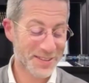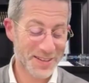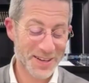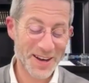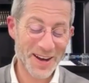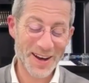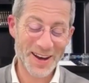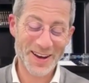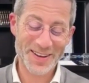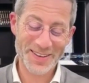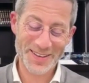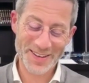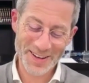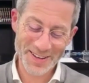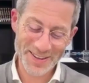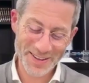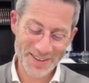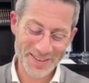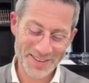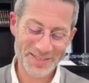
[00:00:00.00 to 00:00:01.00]

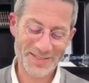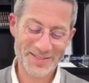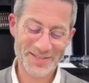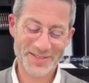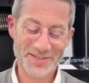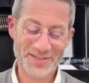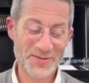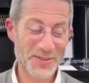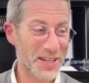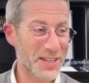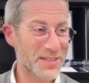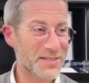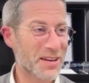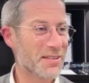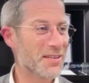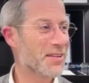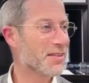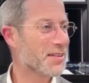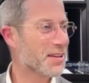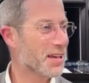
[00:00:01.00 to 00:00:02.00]
Yeah. We need
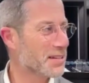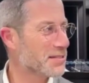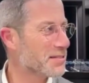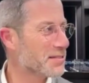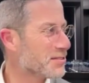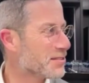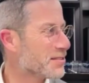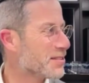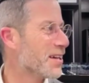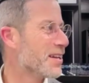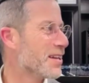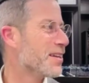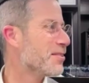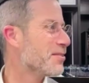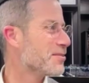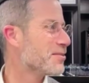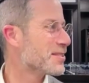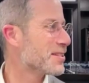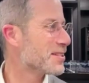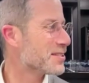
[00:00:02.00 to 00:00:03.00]
Daniel Cantor tonight. He
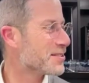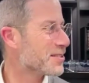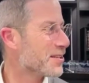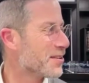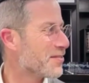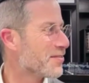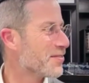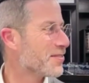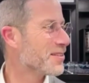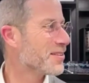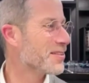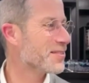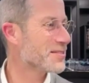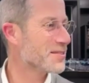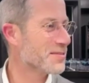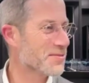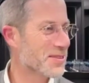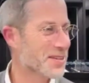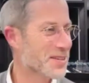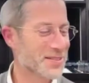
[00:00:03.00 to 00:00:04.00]
knows this stuff. He knows
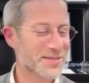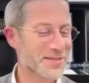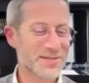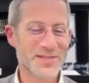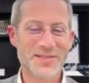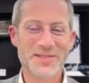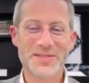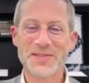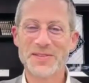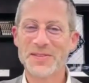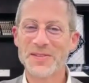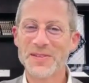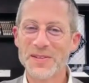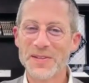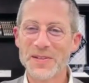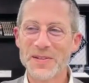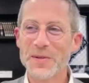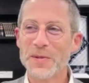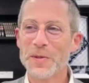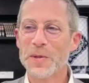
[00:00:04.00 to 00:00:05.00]
it well.
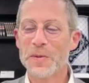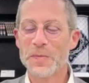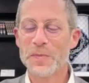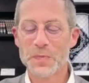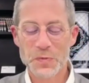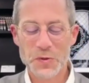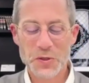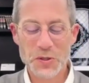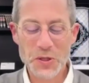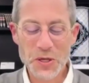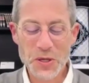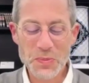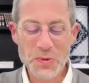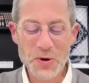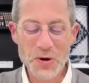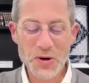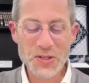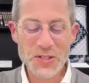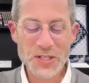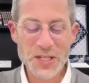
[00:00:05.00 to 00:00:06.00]
So the
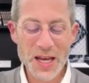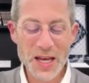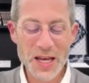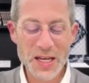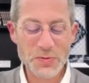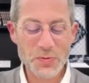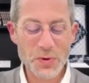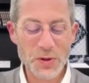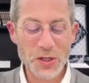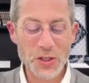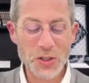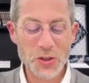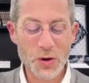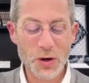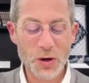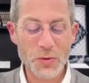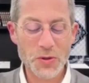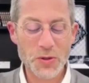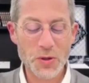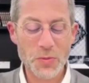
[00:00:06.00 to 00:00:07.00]
Gemara says, when the
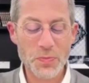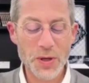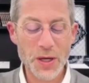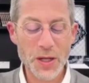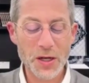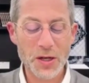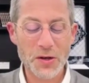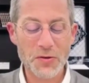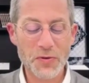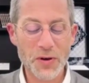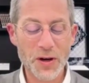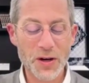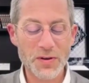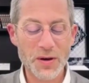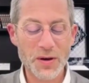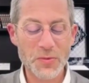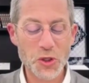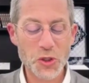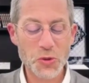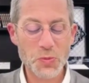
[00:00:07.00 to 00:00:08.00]
story was repeated in front of
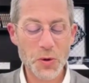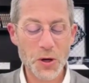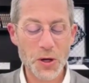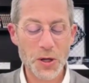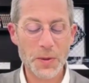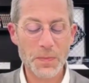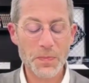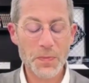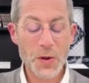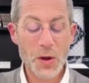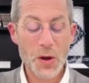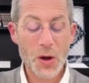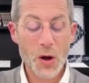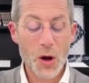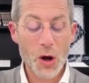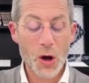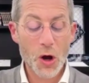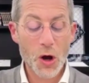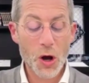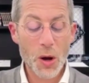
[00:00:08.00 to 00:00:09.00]
Rabbi Shmuel,
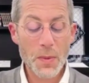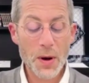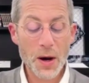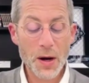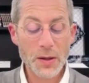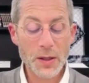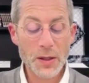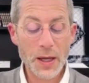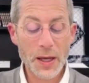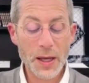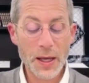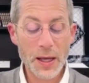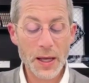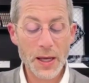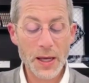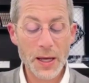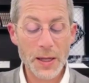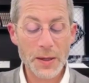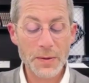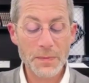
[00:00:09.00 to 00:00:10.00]
Amar
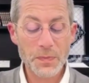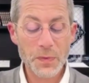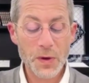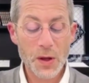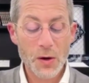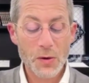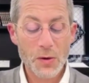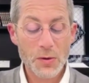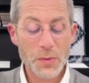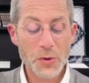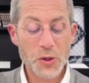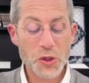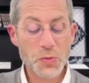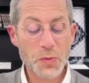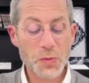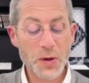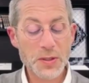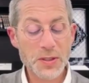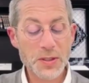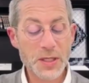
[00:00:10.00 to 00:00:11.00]
Lahan, Rabbi
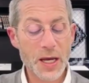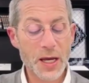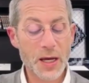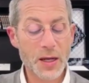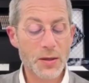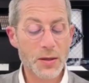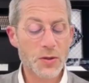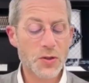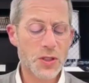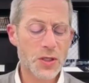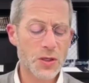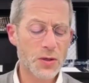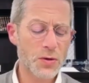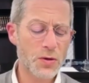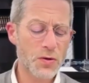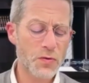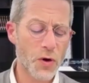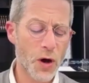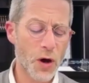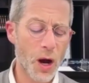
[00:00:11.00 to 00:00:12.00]
Shmuel said,
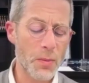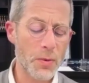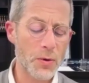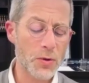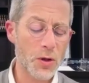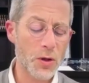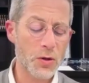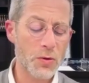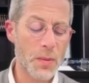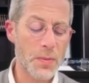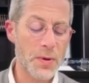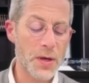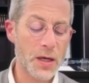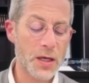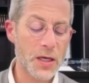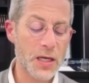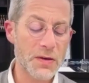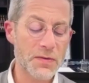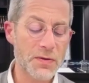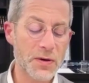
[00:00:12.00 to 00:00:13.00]
Tzu'uva Amrulo to Rabbi
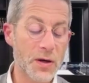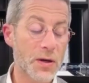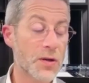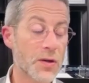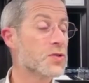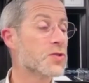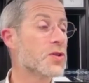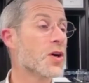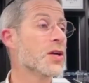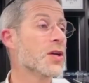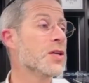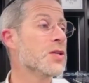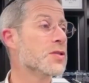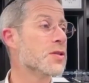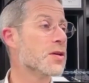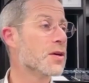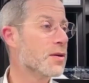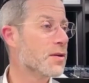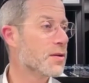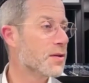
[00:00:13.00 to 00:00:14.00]
Akiva
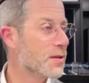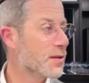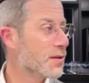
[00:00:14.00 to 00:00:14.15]
Ta'isa.